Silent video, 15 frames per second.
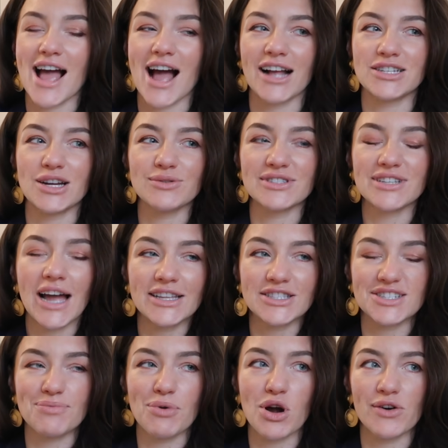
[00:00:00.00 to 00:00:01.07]
I don't tend
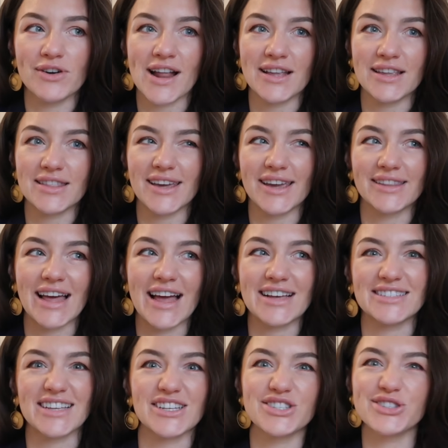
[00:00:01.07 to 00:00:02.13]
to put her in anything that has like